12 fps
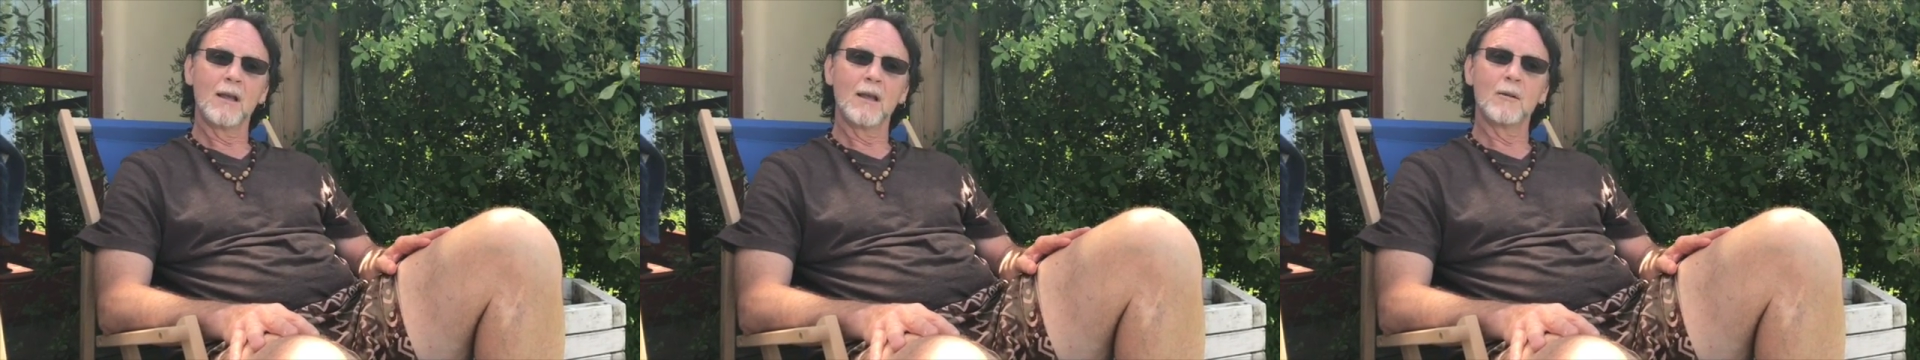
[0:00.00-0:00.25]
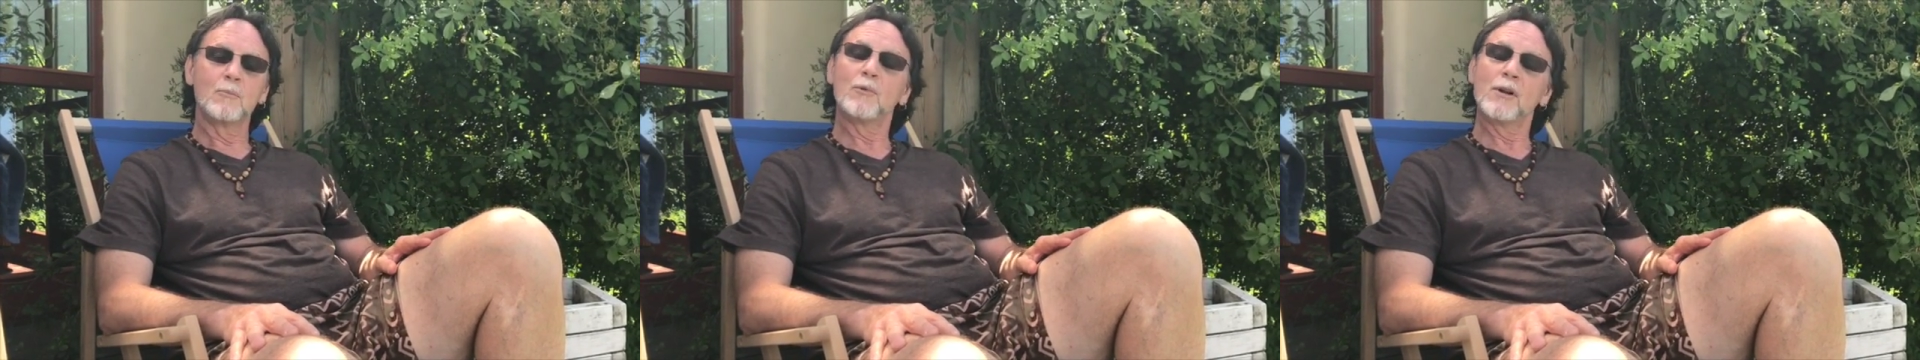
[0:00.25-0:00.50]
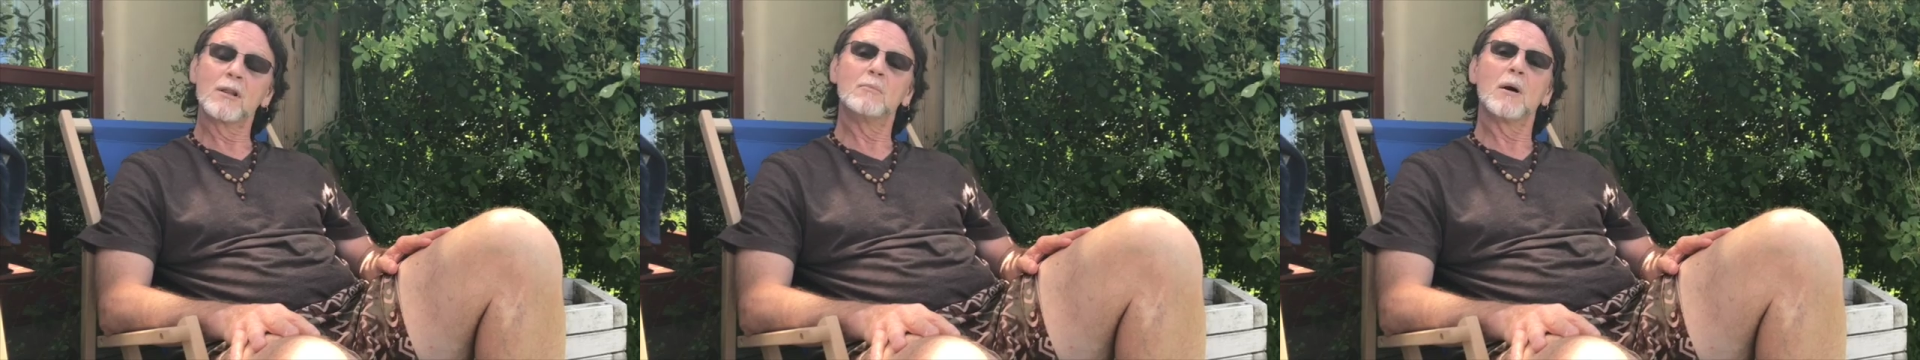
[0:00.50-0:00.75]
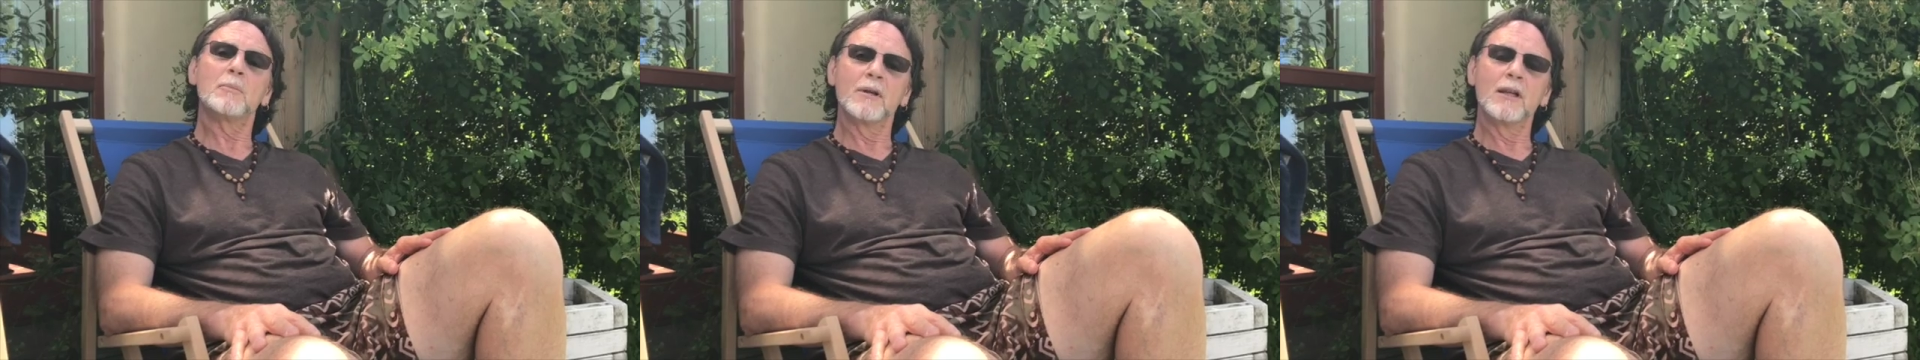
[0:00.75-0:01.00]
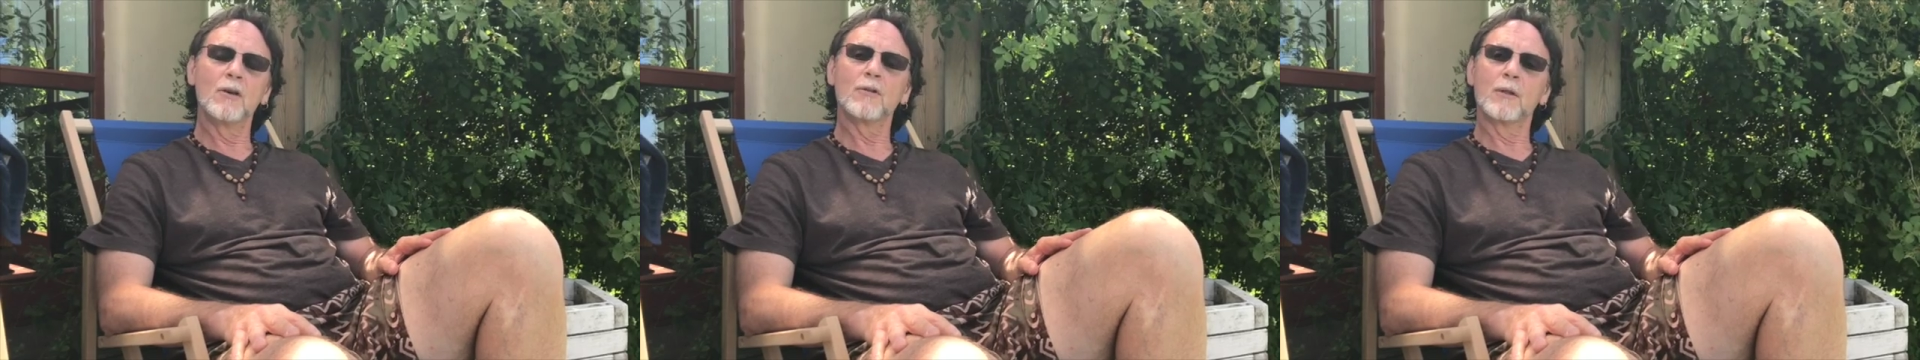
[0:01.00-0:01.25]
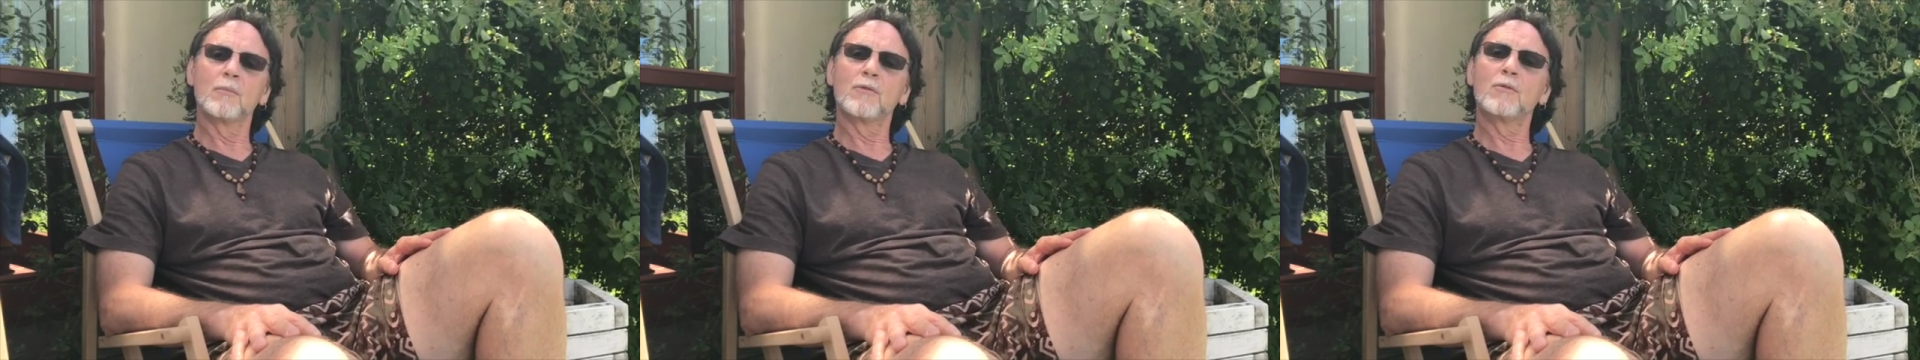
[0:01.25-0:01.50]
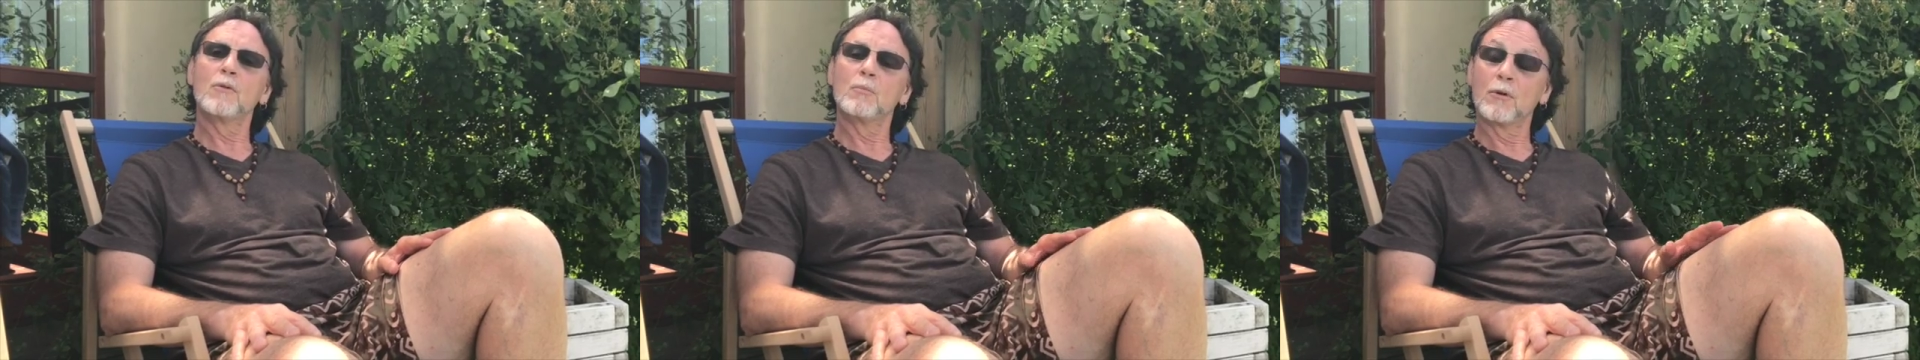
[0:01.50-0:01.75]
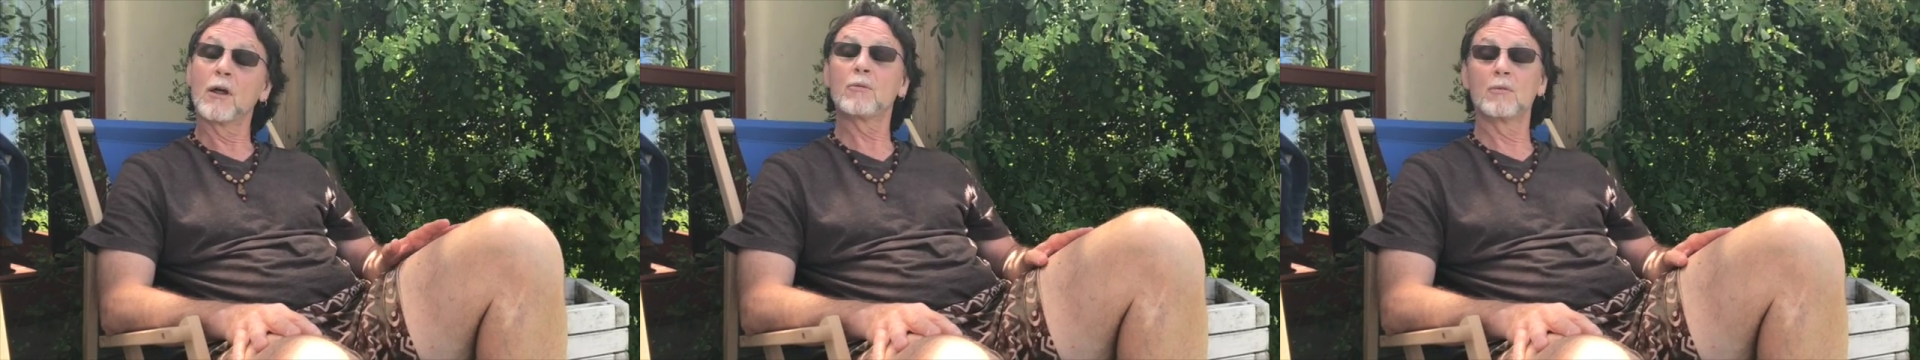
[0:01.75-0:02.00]
and bring them up and heal them through the
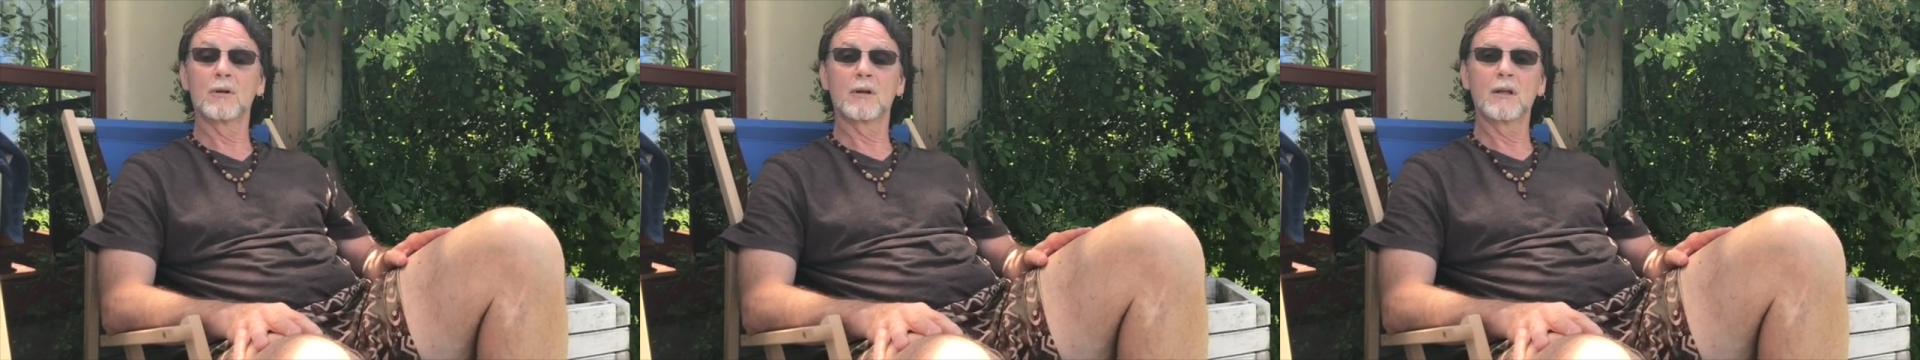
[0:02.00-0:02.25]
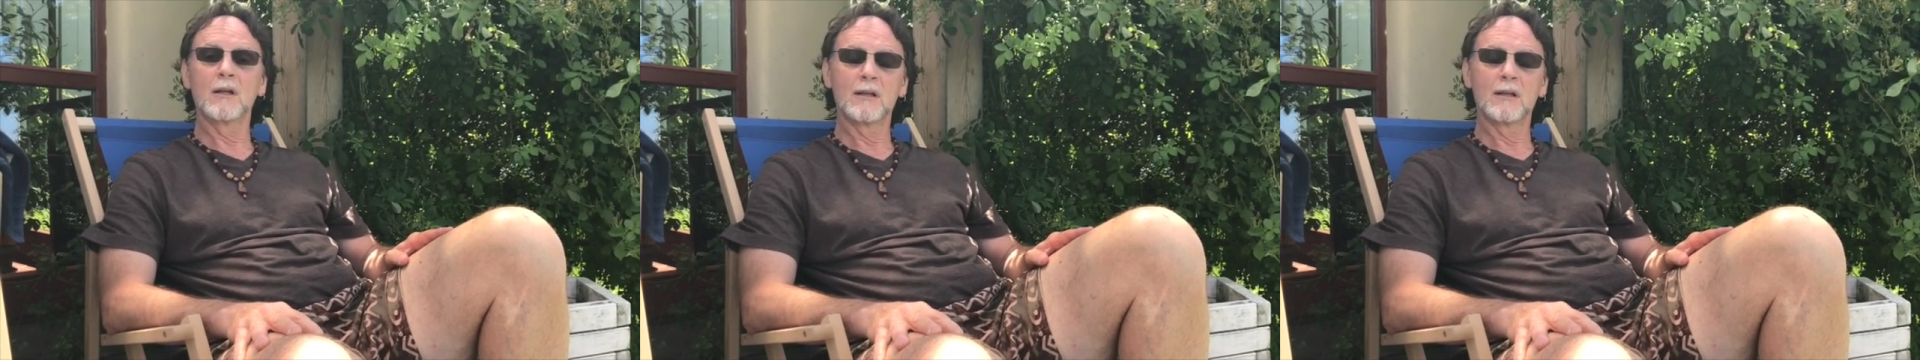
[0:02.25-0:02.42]
breath work.